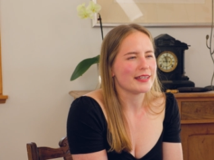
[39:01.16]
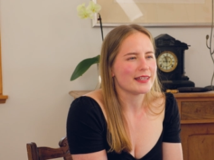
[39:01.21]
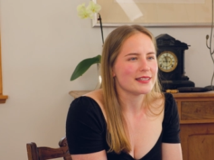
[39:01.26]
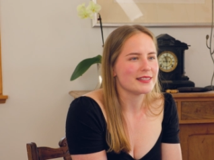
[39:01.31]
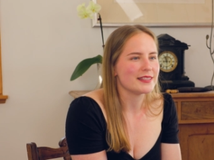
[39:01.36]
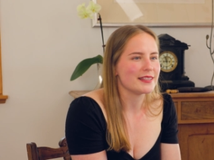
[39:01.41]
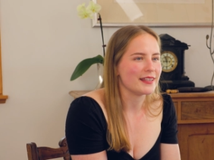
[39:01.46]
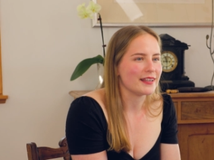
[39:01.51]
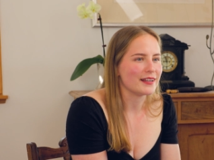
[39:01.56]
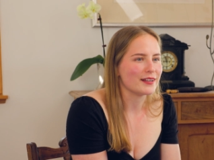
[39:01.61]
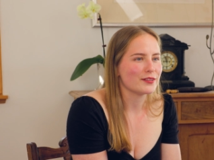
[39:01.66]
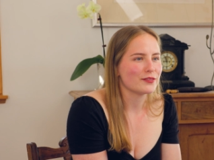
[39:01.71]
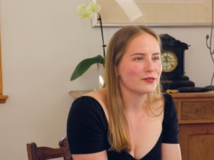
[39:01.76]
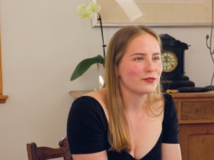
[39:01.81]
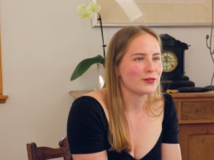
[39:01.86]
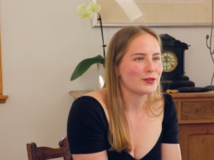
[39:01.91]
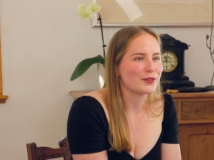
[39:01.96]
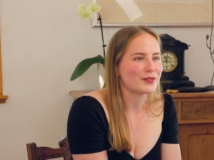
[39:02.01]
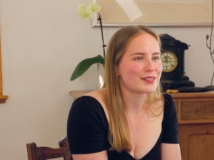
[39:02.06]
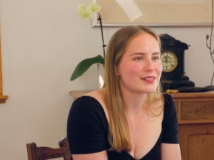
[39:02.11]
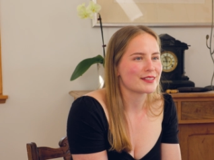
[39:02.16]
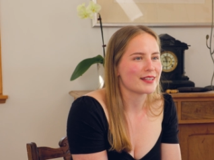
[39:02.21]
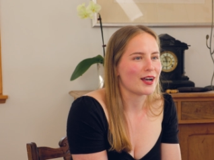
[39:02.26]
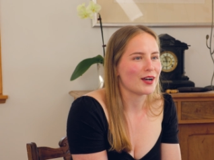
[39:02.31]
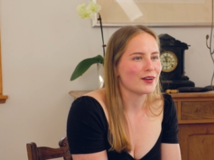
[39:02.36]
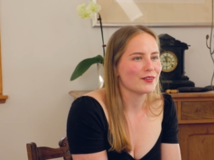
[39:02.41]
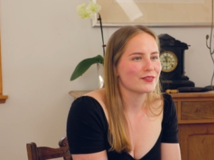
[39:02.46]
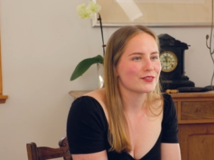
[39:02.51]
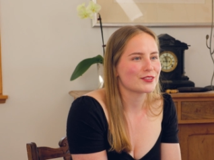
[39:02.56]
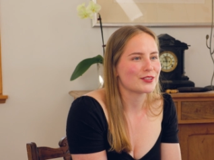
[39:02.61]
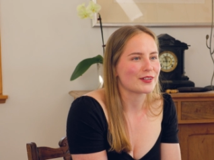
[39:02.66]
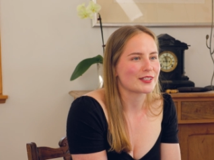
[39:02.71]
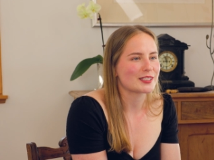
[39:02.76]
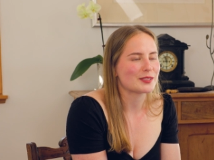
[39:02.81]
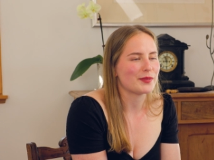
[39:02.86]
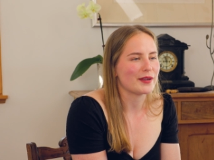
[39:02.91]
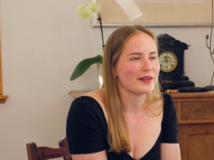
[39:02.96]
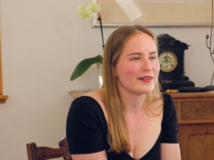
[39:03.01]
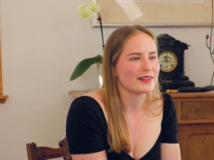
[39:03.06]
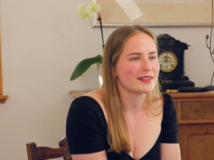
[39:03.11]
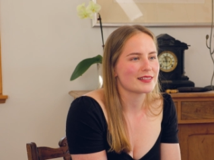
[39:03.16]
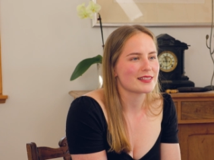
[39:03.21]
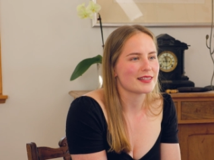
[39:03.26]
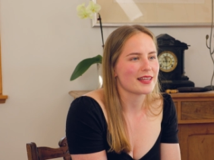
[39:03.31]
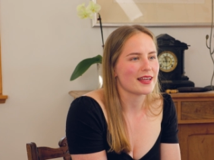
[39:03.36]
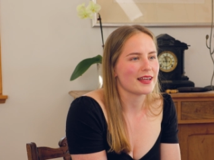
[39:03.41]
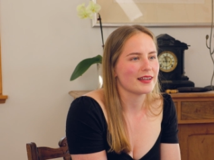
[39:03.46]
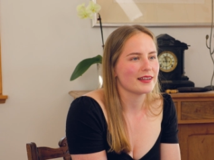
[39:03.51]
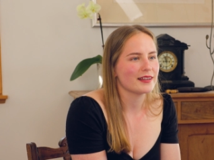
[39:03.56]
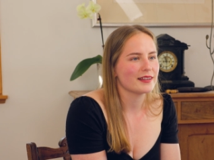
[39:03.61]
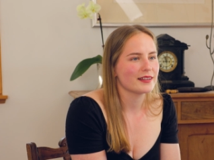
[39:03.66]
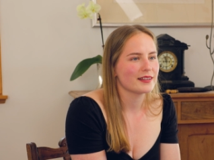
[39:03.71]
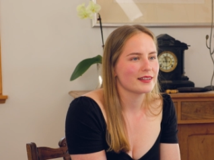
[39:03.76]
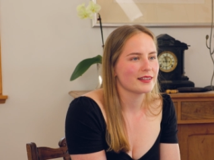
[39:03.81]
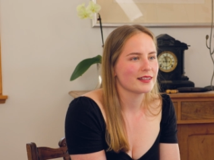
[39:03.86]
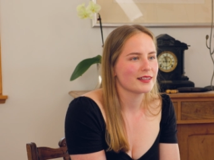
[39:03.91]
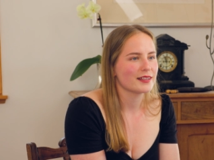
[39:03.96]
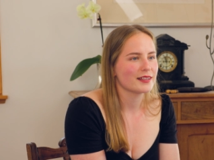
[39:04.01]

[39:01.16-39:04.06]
easier for yourself. It's like instead of that, that, big